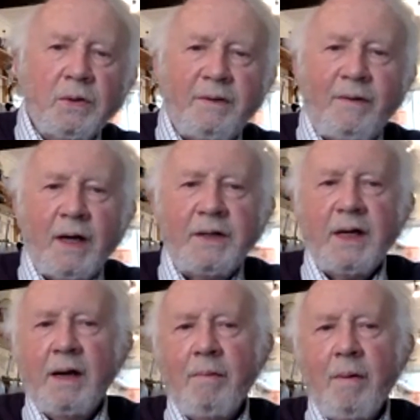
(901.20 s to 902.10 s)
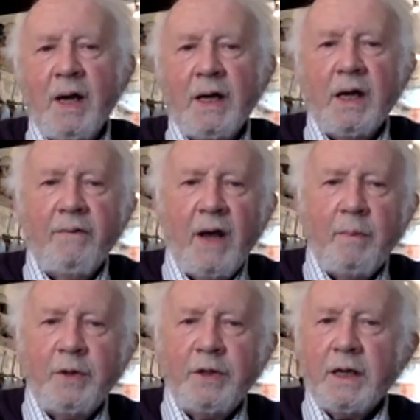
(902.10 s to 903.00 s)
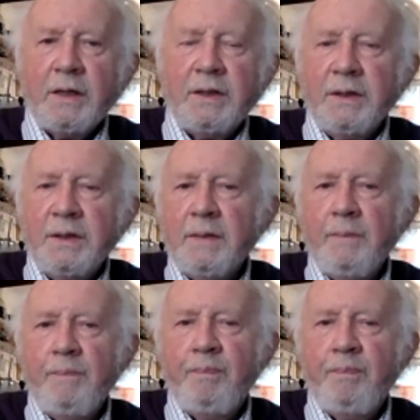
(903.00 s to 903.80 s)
of our day when we had overhead projectors.